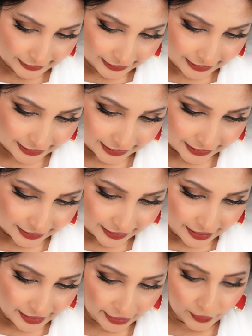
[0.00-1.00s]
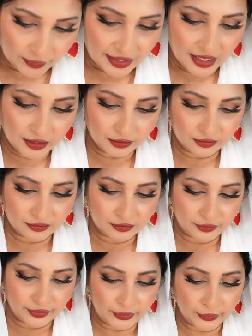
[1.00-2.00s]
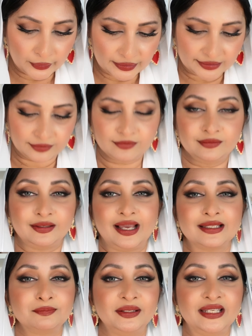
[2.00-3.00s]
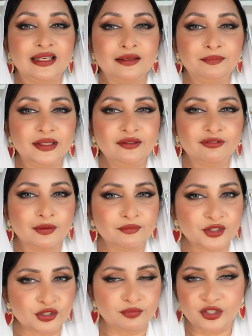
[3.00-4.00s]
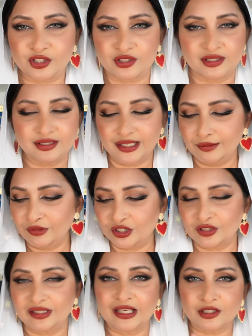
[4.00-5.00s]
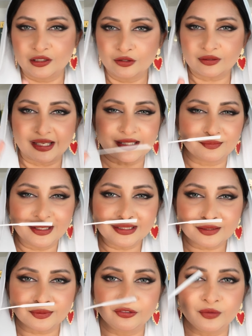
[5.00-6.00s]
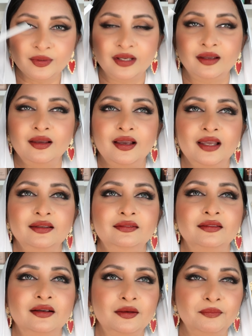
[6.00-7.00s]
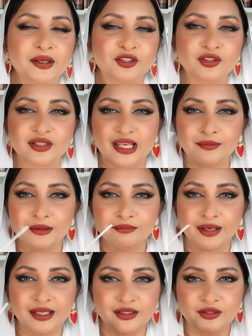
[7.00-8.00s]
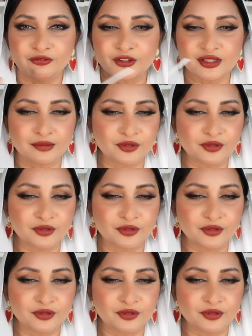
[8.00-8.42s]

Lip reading: it's Nicola Colin as Penelope from Bridgerton. Immediately, I smelled this perfume and her picture came in mind. You know, for some